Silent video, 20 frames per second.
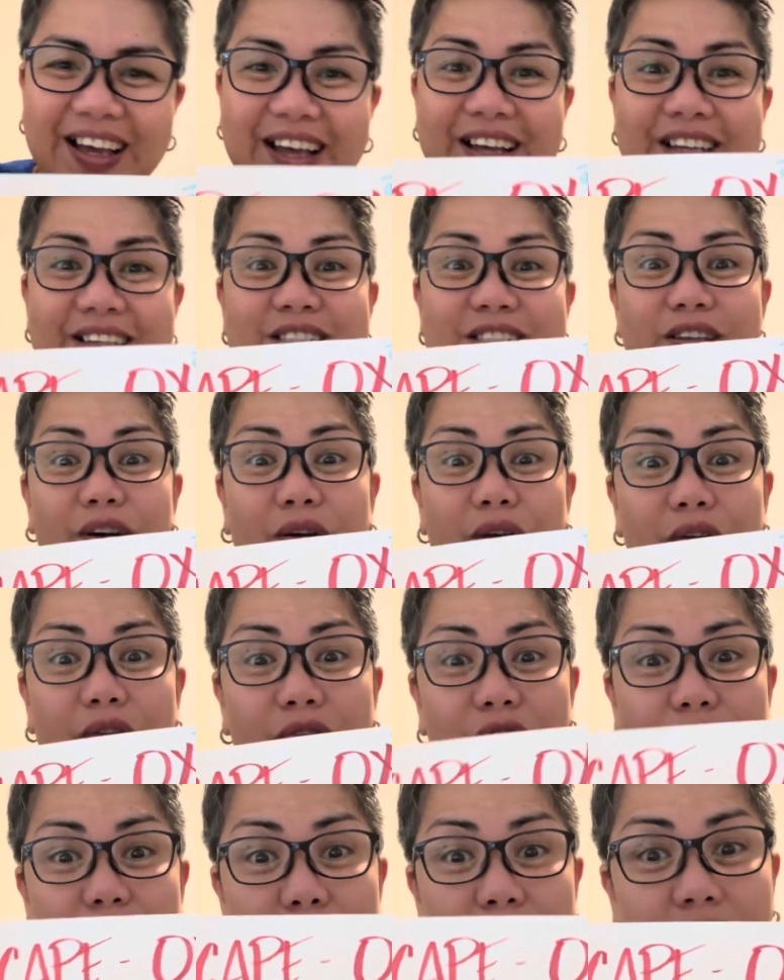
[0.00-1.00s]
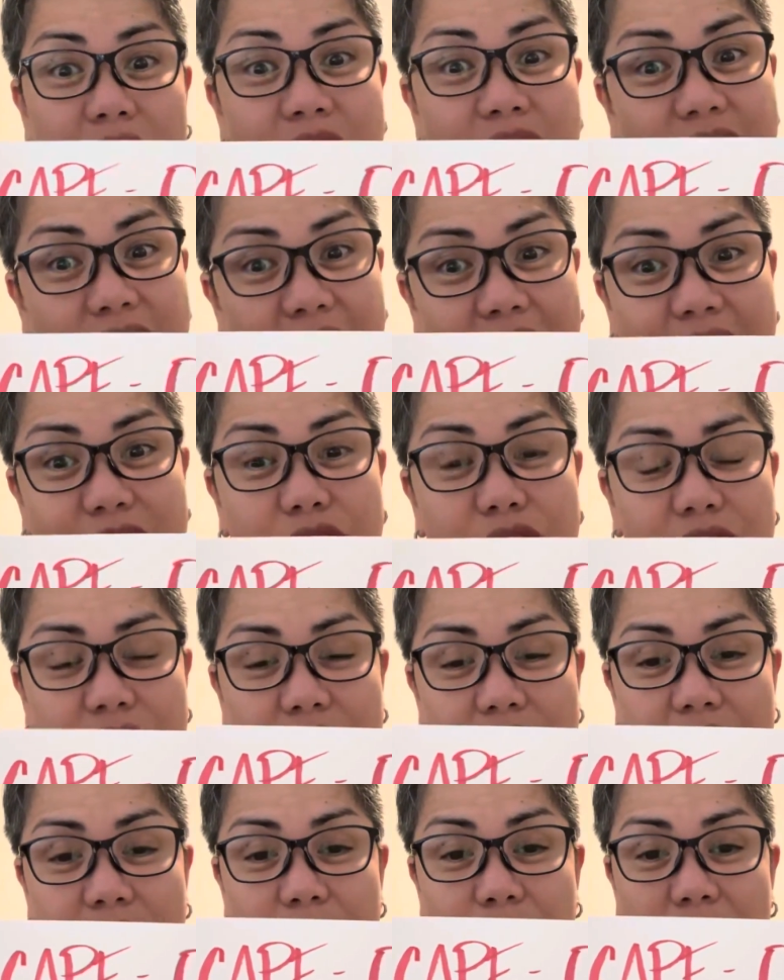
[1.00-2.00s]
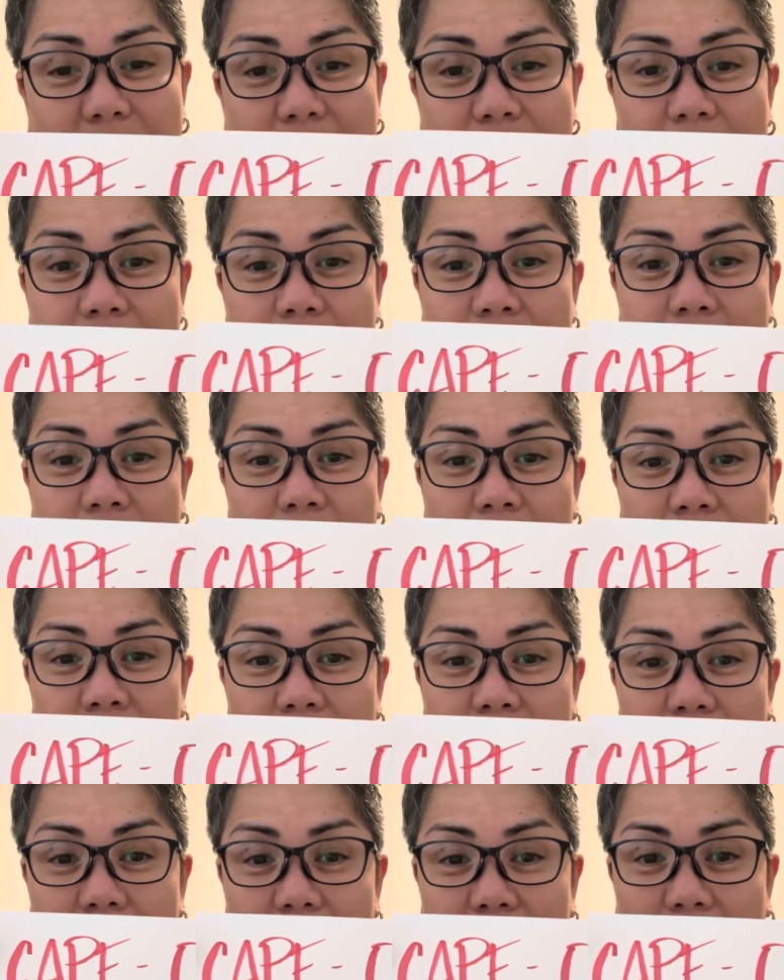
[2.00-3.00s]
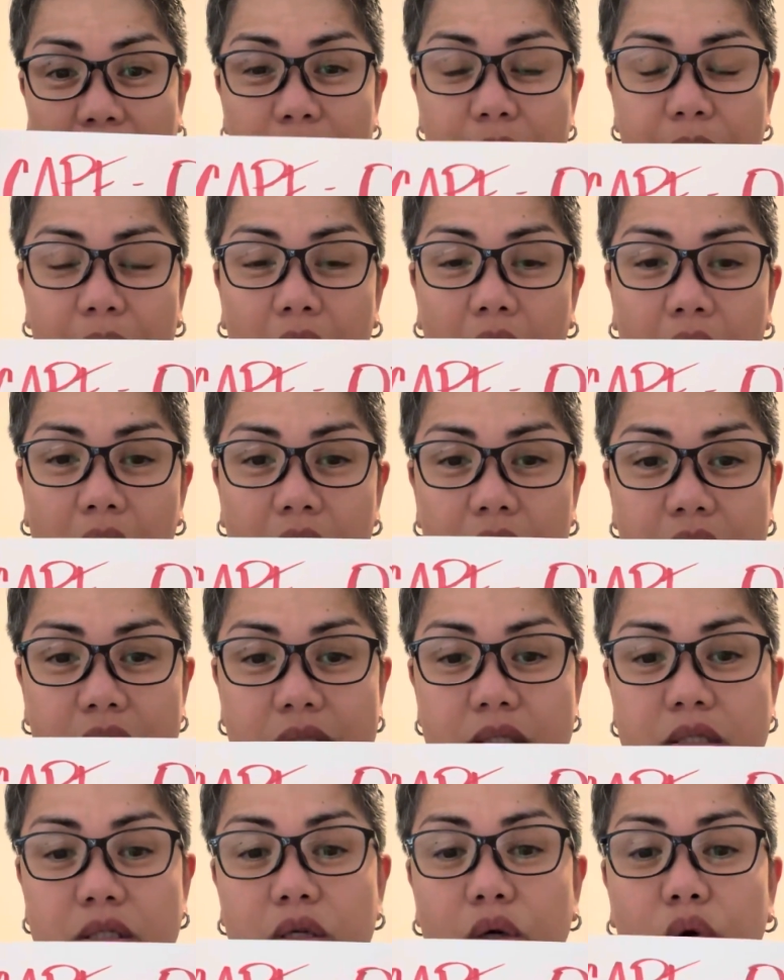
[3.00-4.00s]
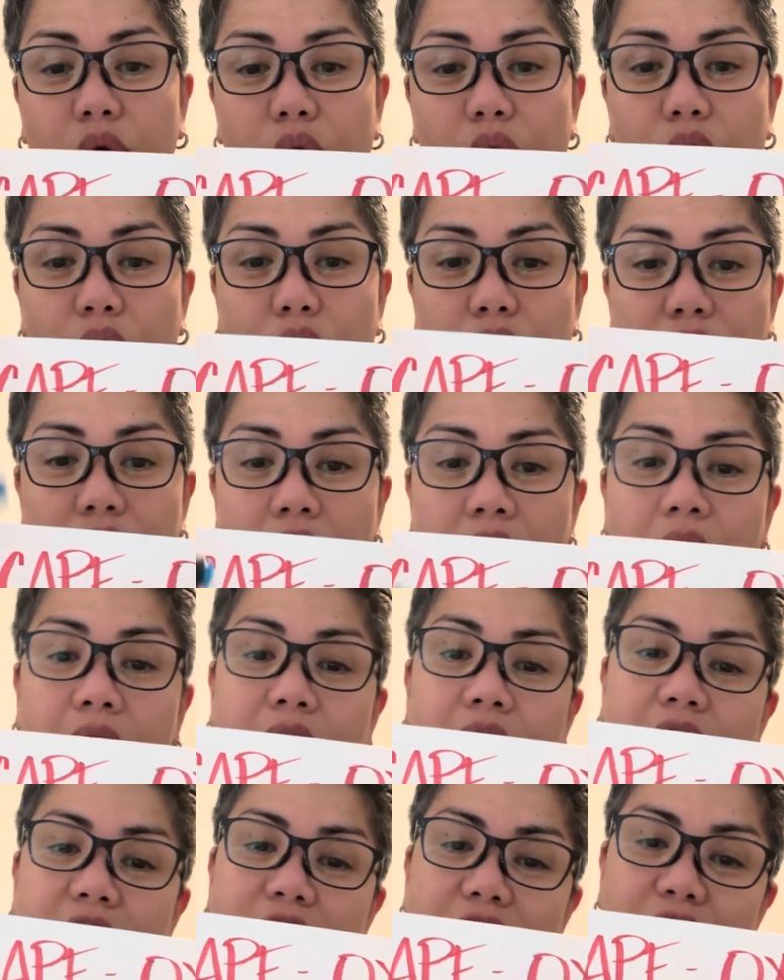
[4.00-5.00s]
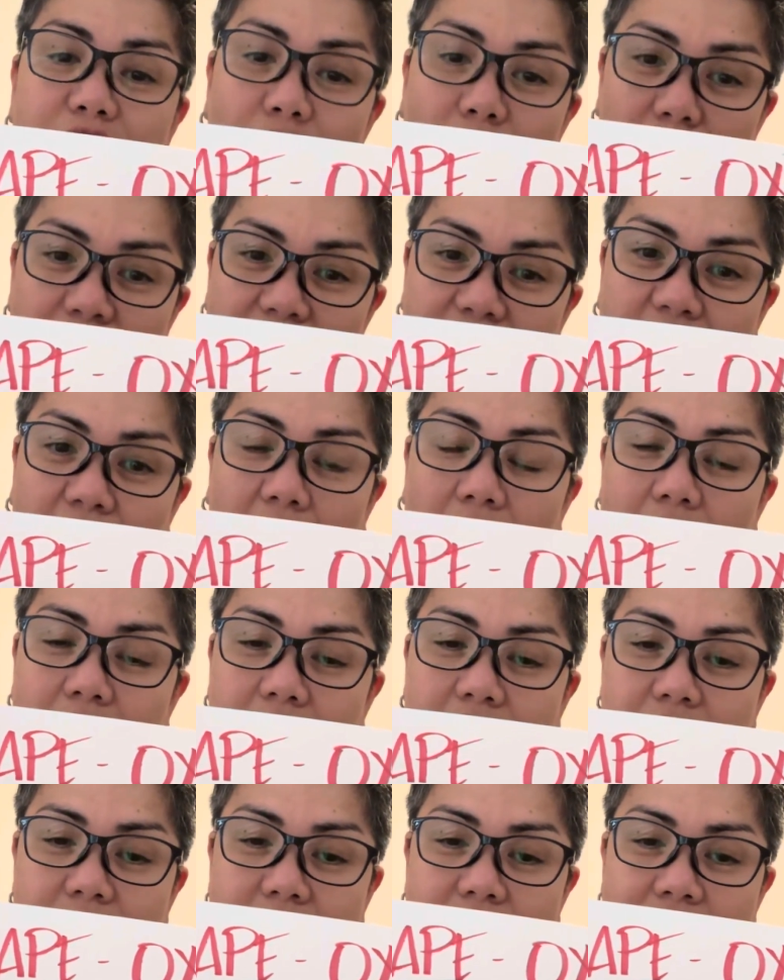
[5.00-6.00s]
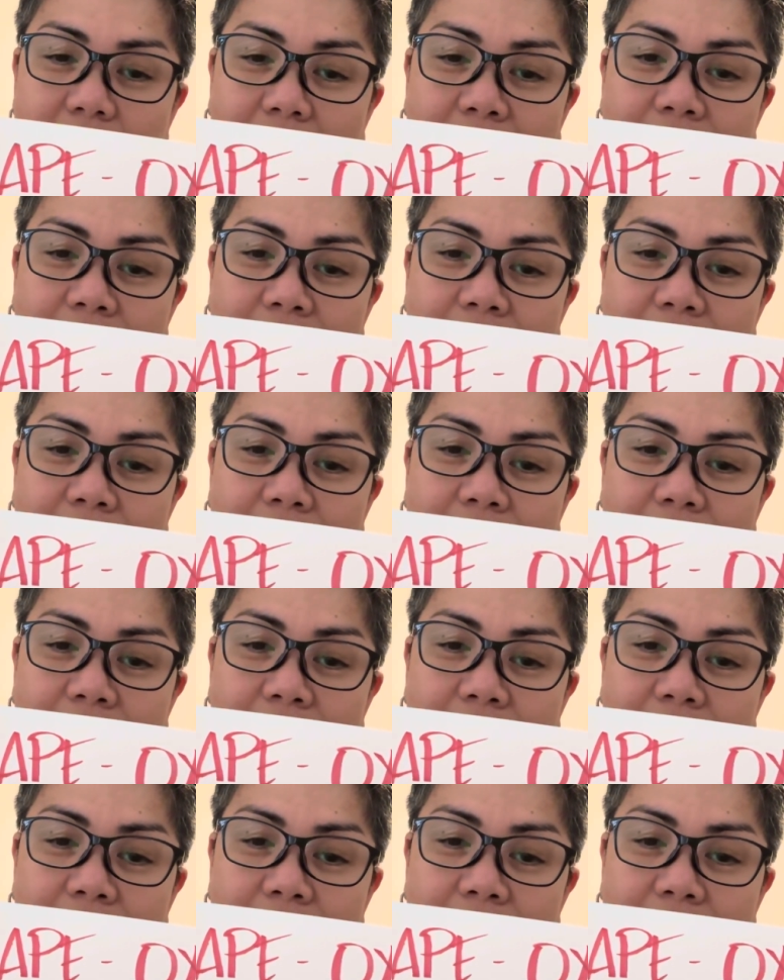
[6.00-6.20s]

So if you are stage 3B, CapeOx or Folfox.